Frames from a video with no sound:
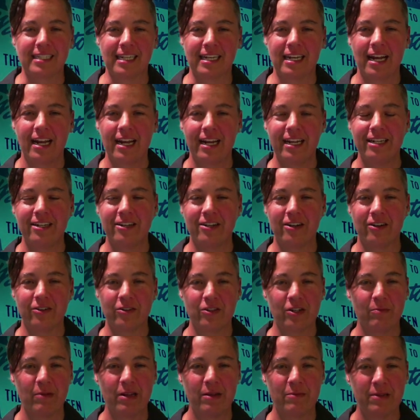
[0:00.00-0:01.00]
and
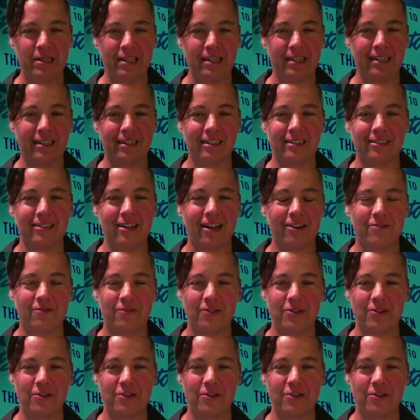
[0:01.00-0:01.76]
there may be a lot of